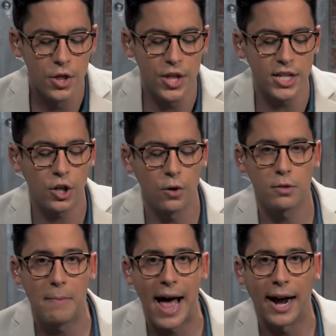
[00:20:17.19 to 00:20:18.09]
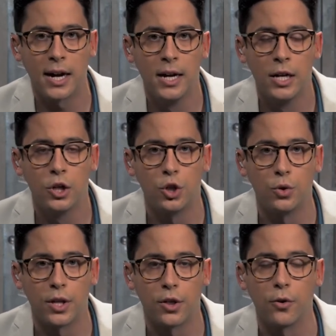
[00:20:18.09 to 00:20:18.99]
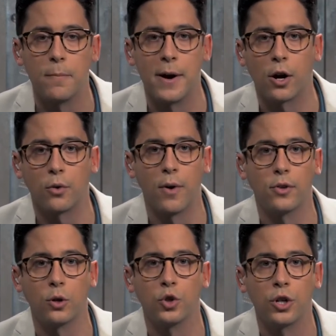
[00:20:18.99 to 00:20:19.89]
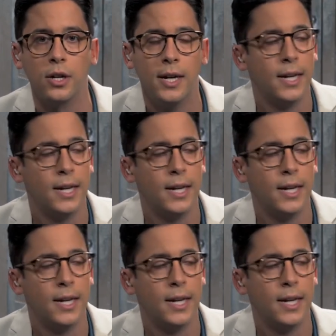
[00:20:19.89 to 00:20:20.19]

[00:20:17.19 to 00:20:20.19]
This goes back to the Third American Revolution